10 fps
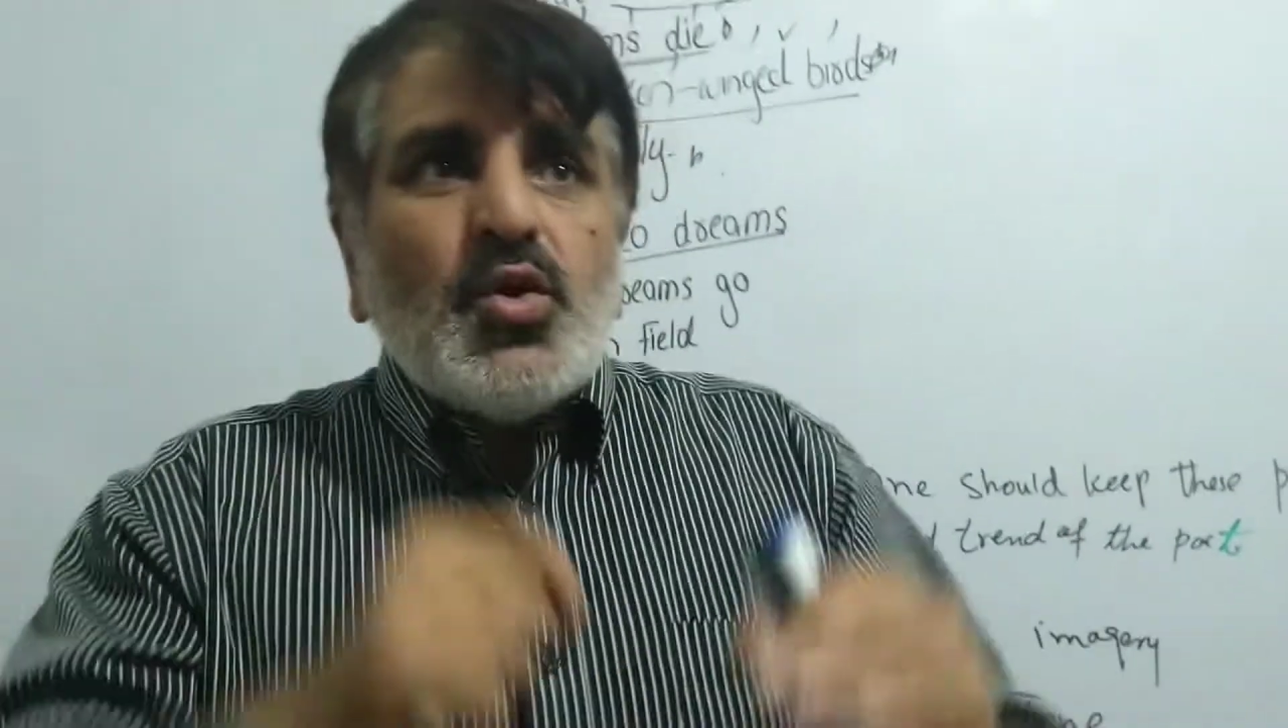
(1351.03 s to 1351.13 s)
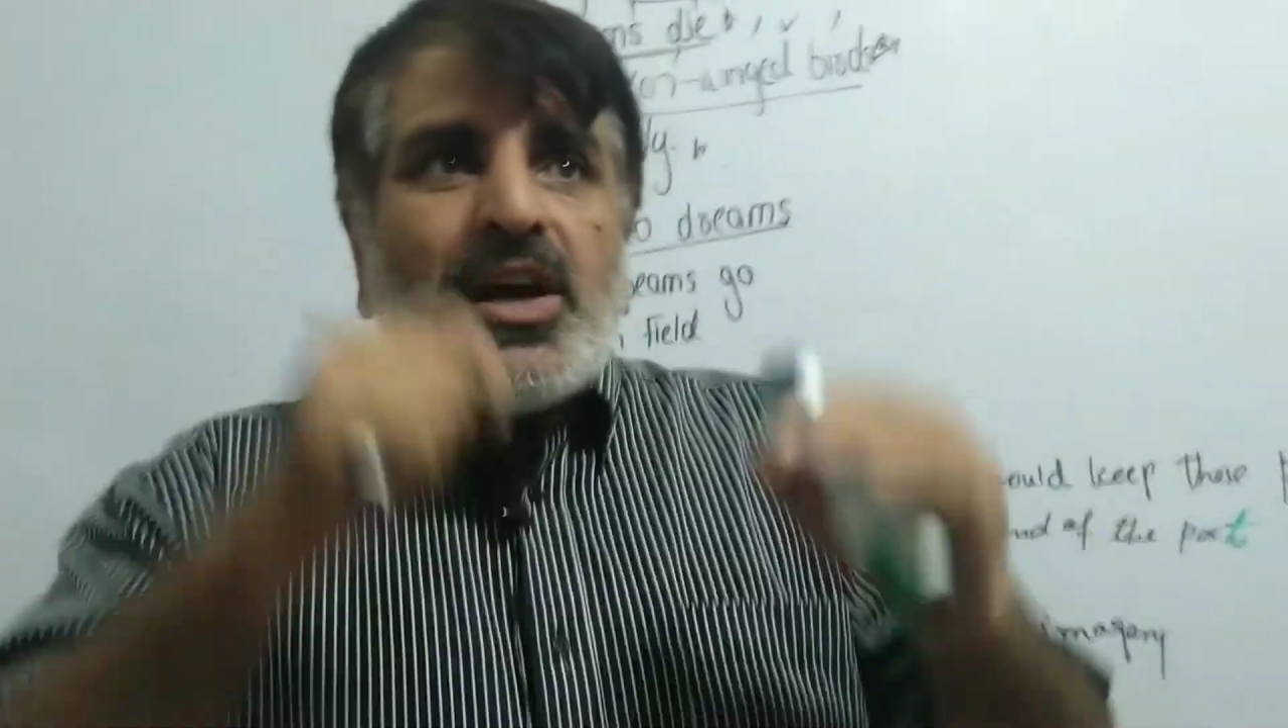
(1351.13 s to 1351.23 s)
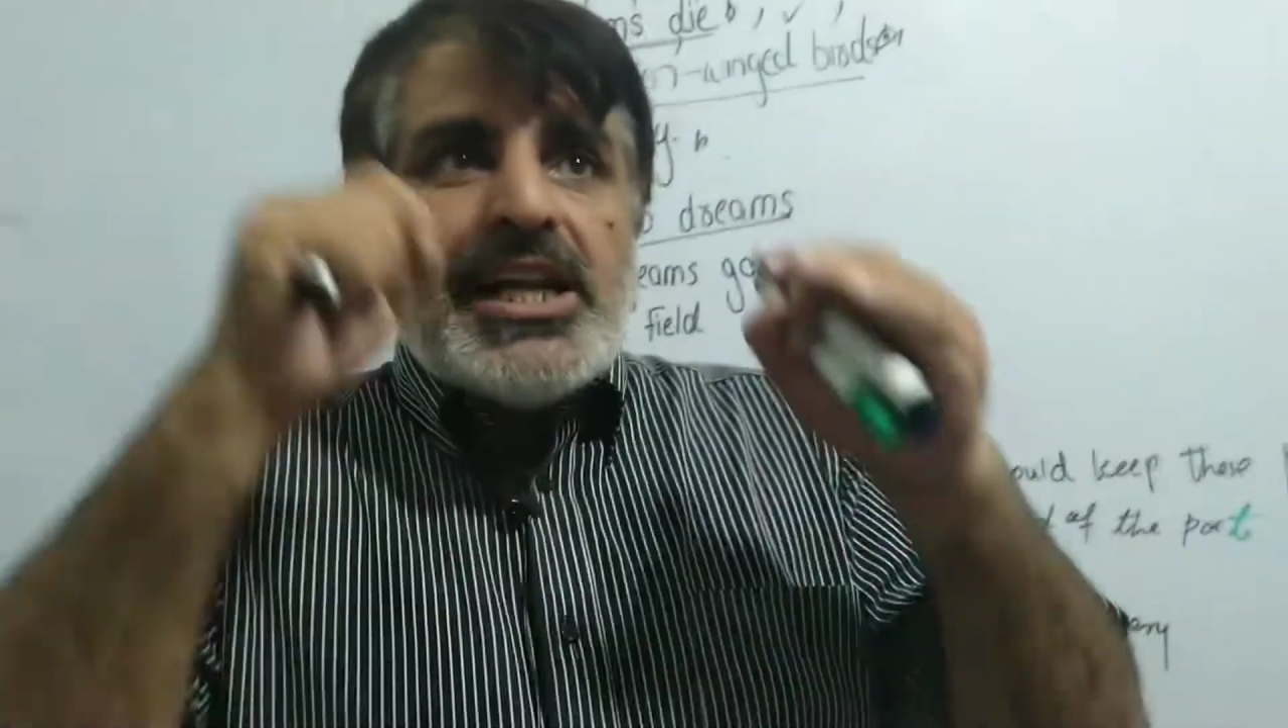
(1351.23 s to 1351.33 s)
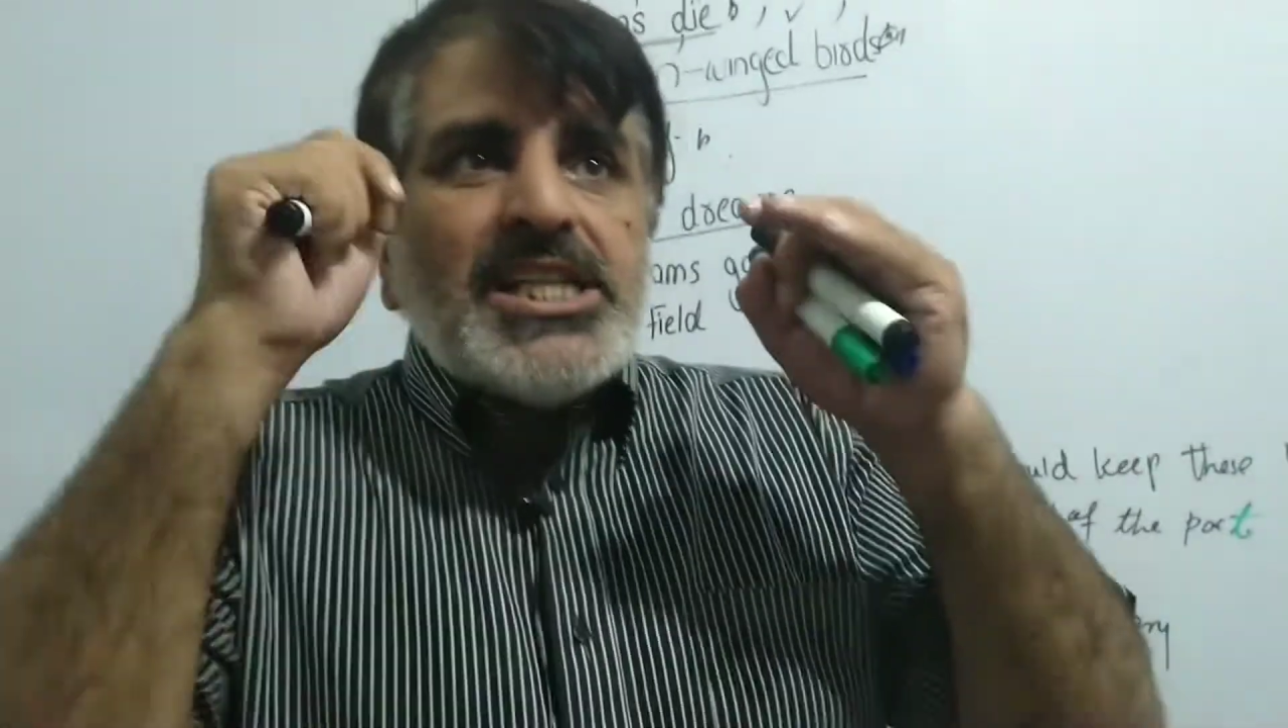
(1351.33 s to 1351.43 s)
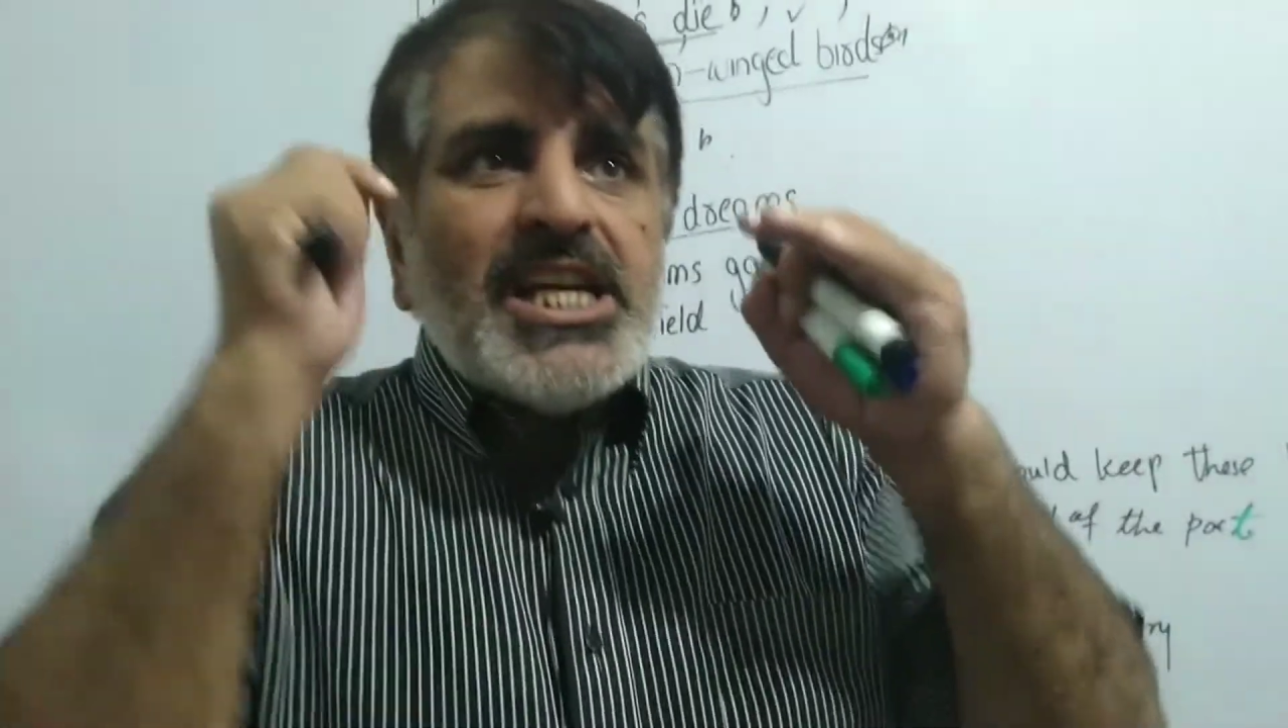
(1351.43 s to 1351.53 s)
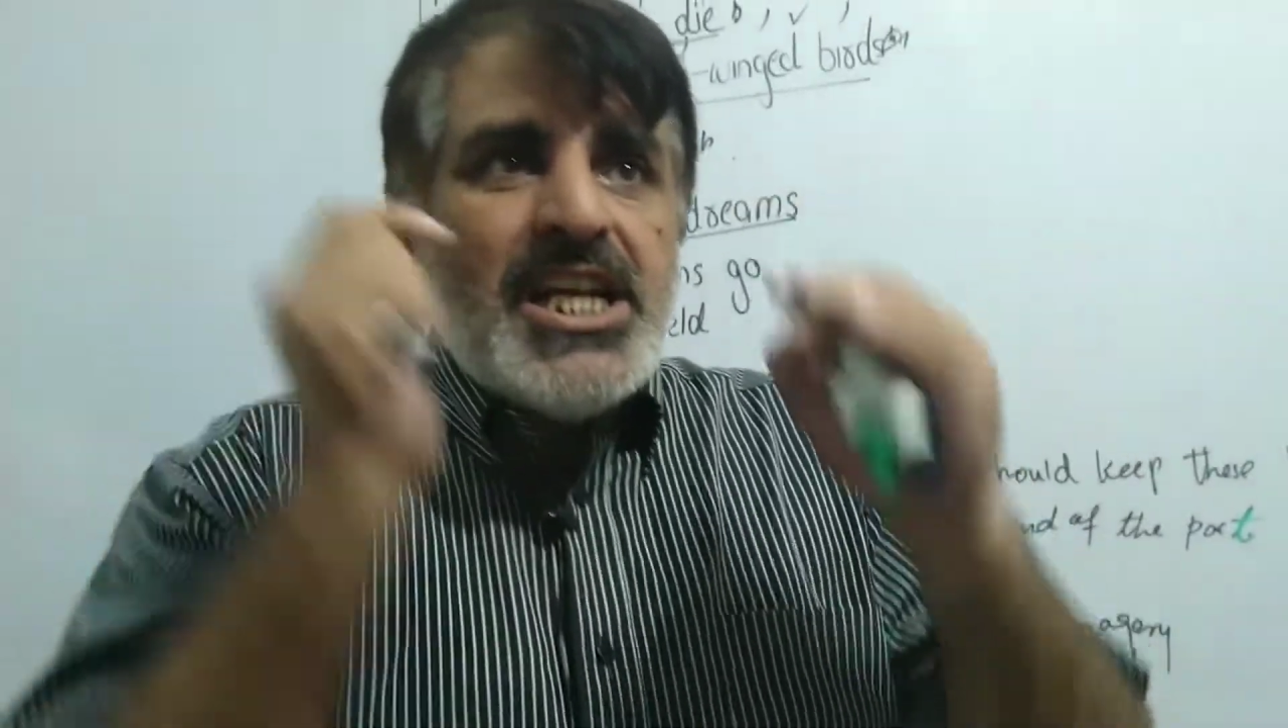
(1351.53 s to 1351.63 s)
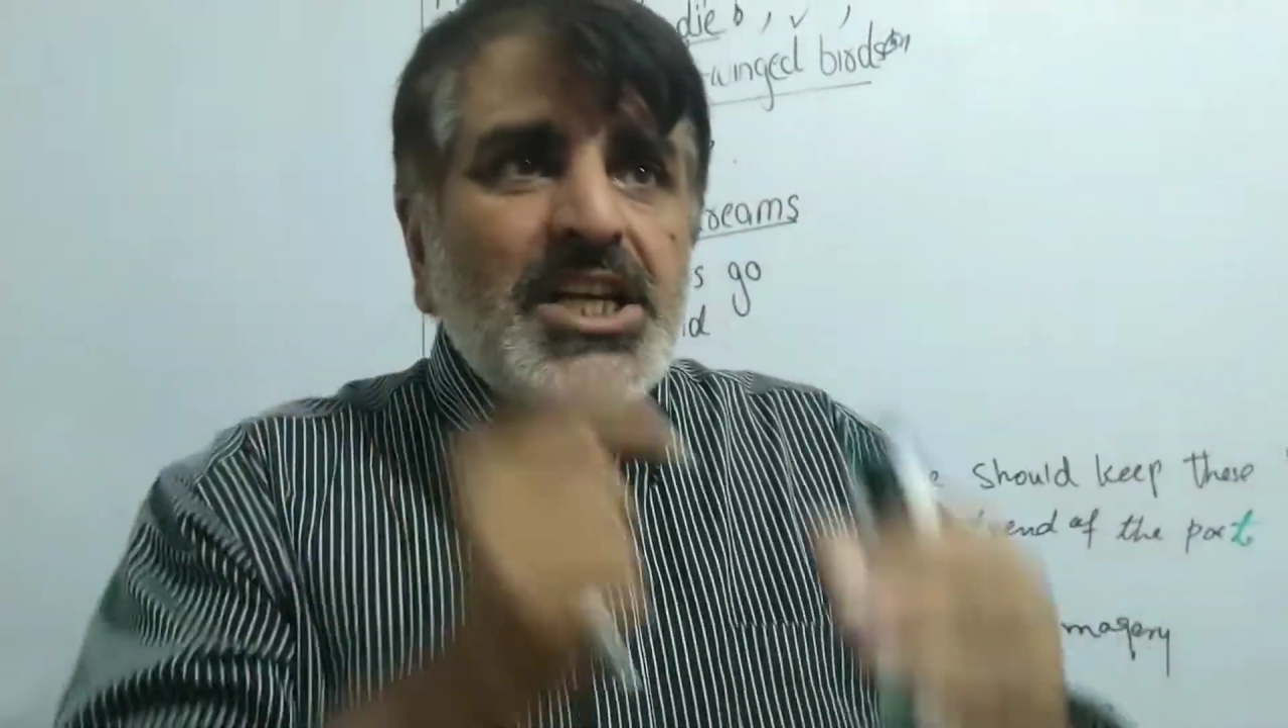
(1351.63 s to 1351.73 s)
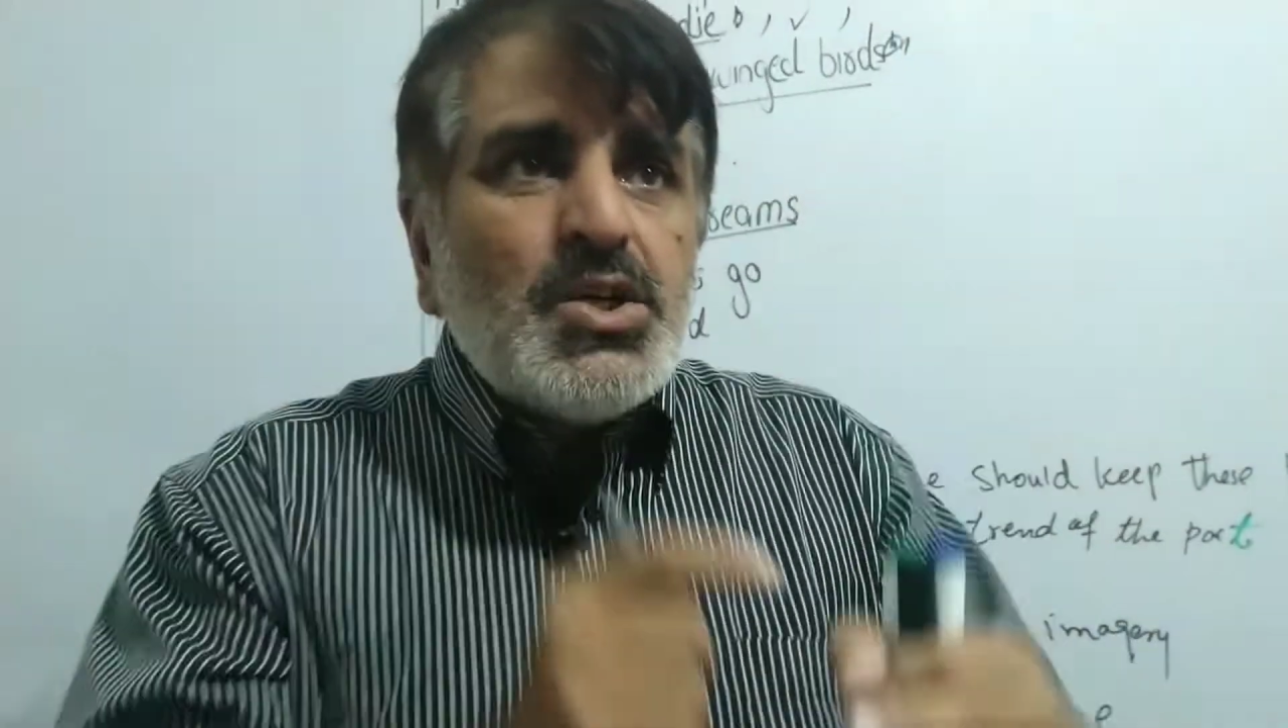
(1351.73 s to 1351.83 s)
consider